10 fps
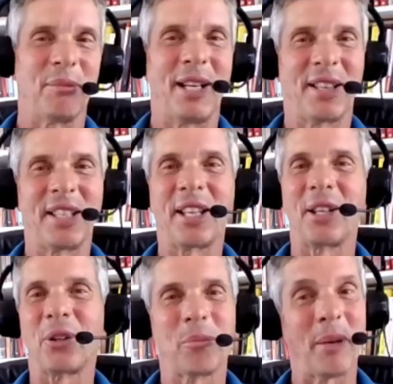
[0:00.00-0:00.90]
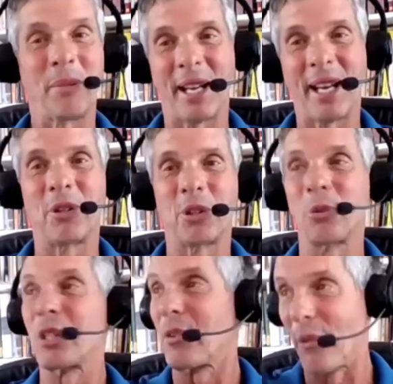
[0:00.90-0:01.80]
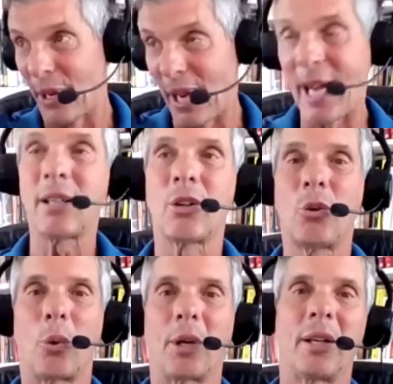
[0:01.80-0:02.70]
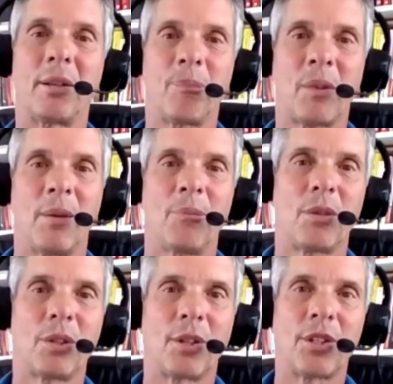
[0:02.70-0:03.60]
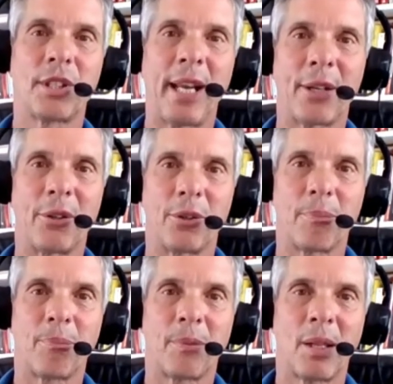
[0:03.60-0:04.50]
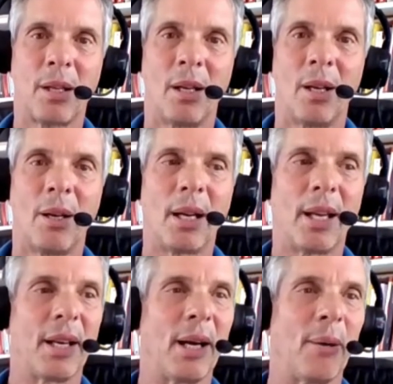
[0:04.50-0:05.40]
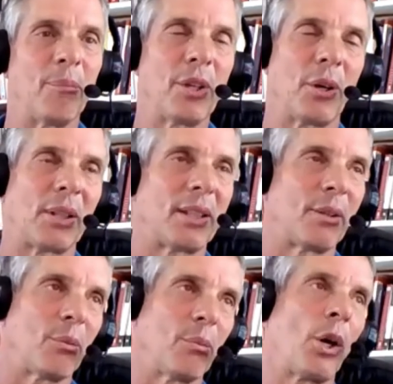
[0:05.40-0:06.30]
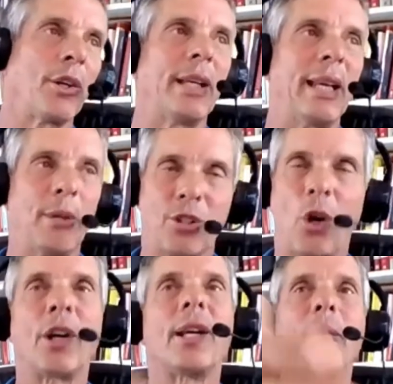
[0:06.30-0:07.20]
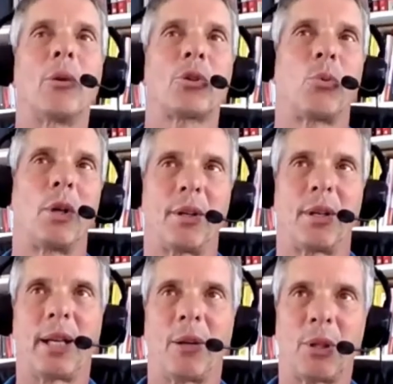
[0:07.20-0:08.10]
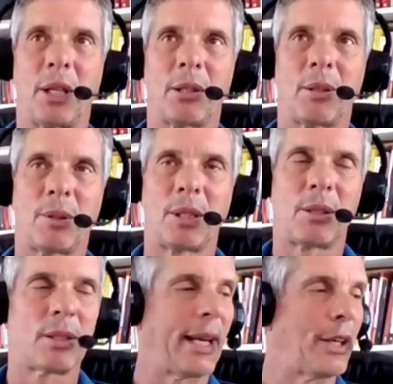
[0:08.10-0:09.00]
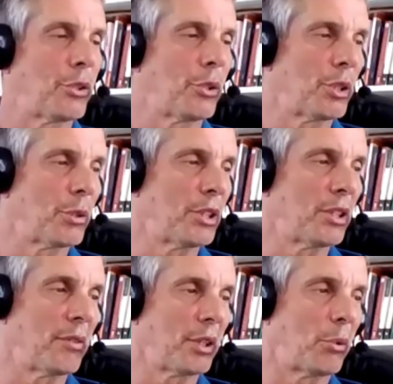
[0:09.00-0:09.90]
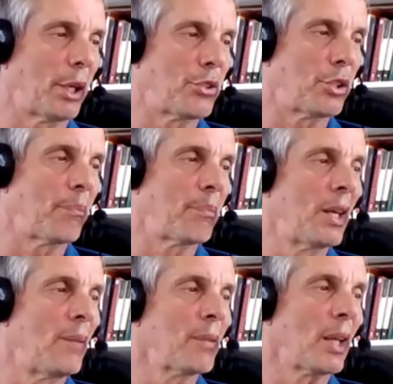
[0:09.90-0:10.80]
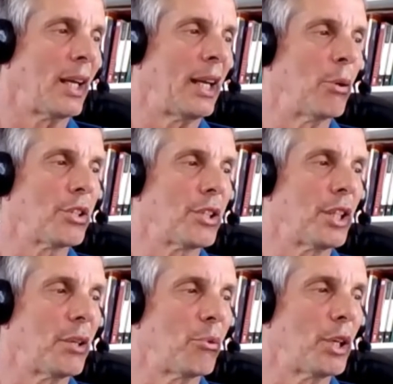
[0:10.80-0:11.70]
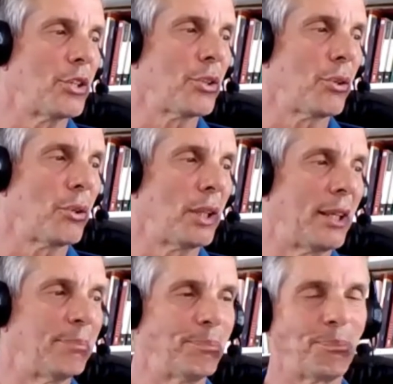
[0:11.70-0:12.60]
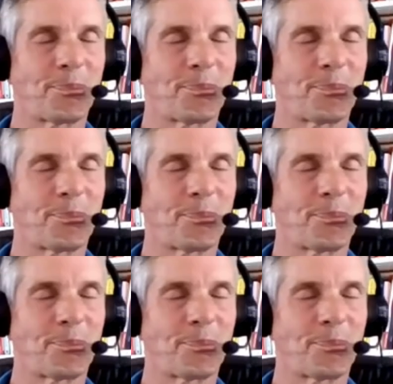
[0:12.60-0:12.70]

my thinking or my behaviors was not according to the standards. And, uh, you know, uh, Art Niimi. So Art Niimi was one that, are, that, that, to answer your specific question, he was the original um,